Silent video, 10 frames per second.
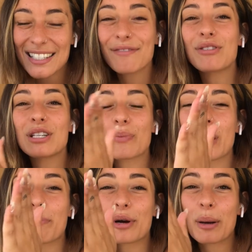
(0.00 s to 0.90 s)
If you did want to
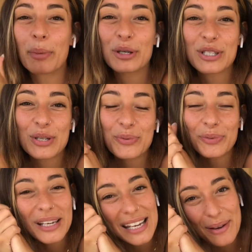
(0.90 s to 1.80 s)
book a personal
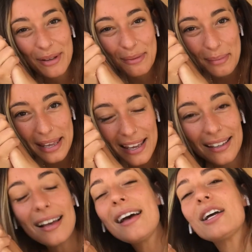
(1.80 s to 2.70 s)
reading with me,
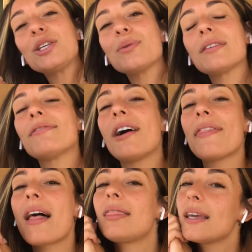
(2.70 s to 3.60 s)
you can find
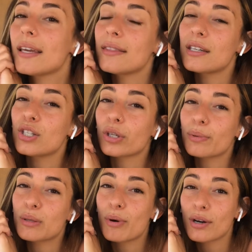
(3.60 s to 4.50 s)
that link in the
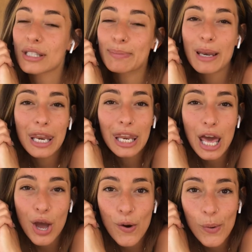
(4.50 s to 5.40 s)
description box
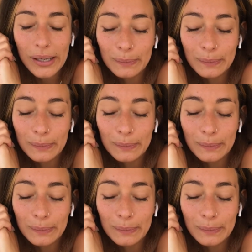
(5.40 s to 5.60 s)
below.